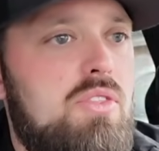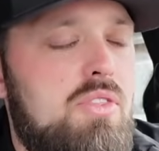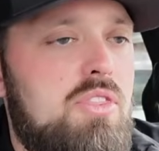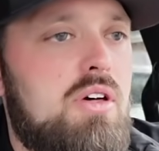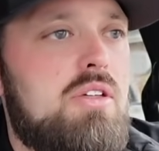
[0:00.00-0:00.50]

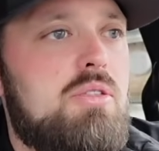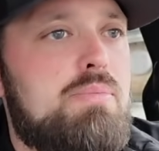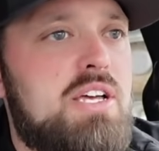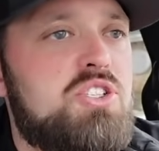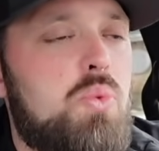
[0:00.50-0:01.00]
the
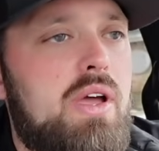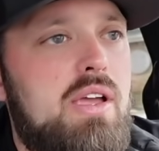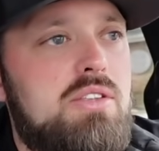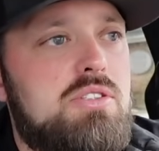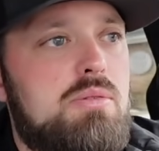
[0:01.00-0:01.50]
best
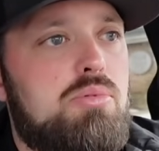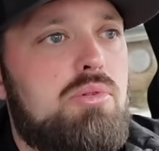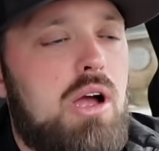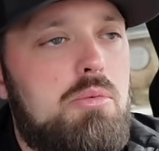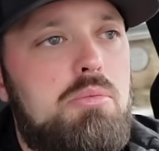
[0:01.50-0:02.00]
way to
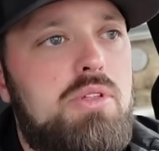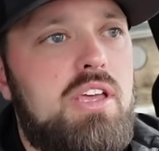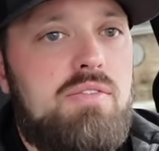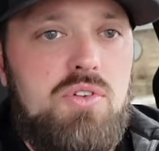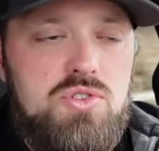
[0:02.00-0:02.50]

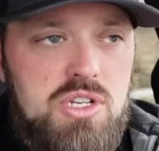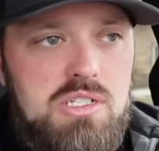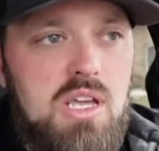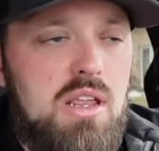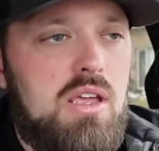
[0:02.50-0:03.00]
probably, if you're
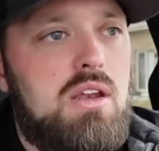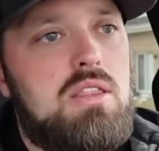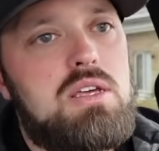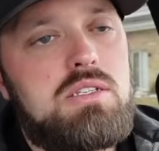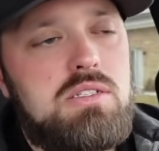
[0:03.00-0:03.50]
just getting into
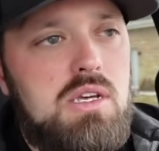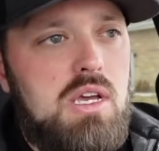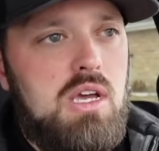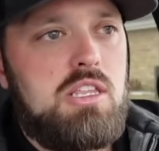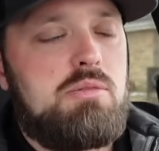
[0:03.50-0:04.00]
this,
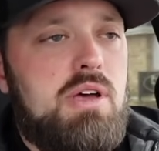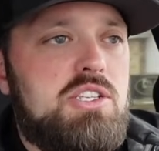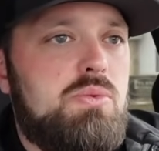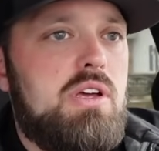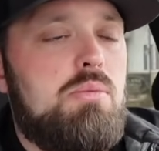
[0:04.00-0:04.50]
the
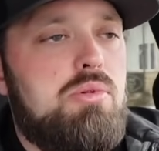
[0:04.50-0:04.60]
best way to